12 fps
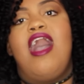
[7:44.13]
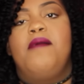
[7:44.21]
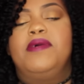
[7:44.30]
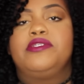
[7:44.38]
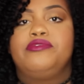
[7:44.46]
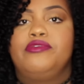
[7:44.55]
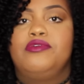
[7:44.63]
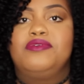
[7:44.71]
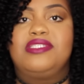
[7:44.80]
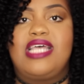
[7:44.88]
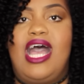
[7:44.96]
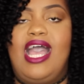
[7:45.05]
I'm a true
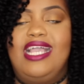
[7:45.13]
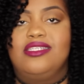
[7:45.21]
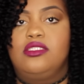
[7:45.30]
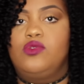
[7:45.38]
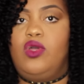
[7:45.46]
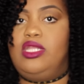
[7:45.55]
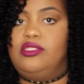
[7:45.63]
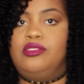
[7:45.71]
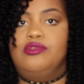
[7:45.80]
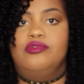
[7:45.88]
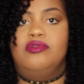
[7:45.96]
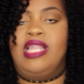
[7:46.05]
size
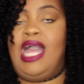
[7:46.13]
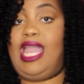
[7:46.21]
22,